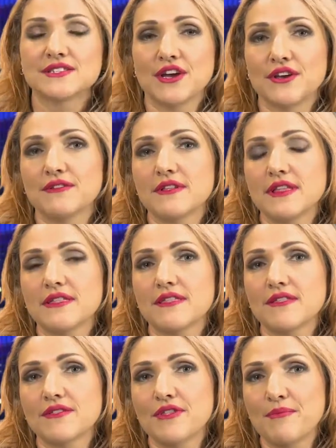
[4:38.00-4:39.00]
So
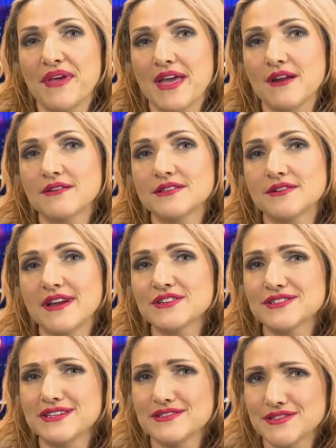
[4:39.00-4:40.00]
the parents are
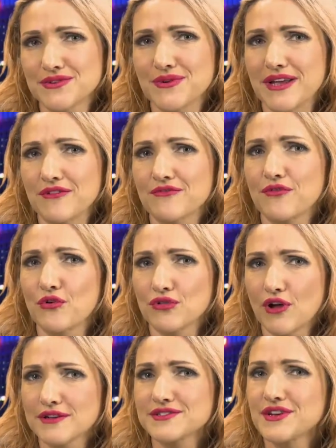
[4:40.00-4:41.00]
actually suing for
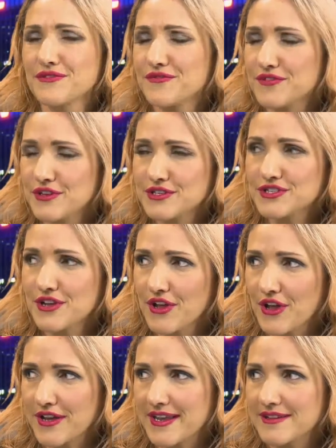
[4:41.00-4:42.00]
loss of future
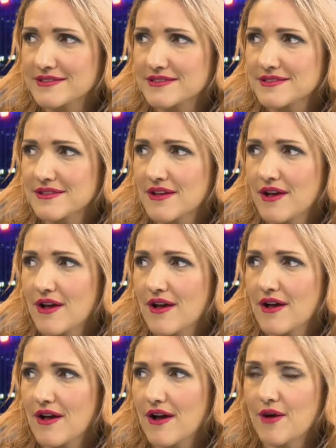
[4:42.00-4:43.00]
earnings
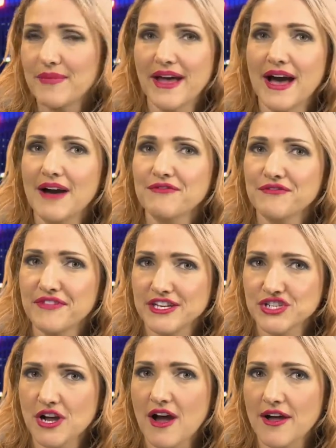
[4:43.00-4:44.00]
on behalf of their
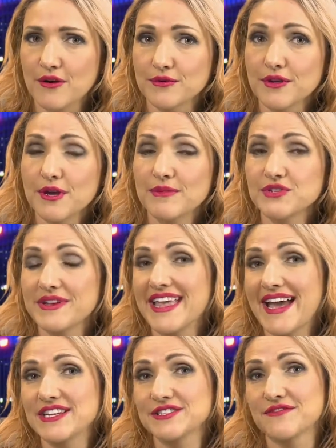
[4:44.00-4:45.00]
child between
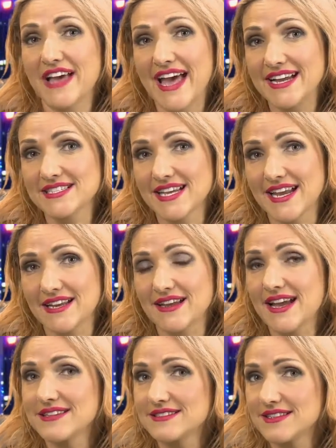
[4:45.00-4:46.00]
the ages of 18
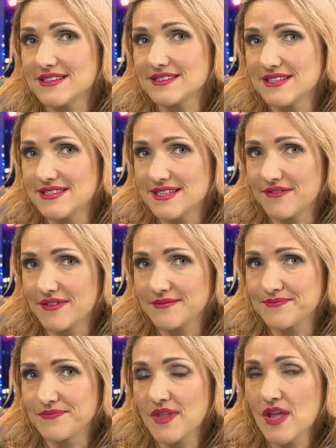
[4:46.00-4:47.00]
and 67.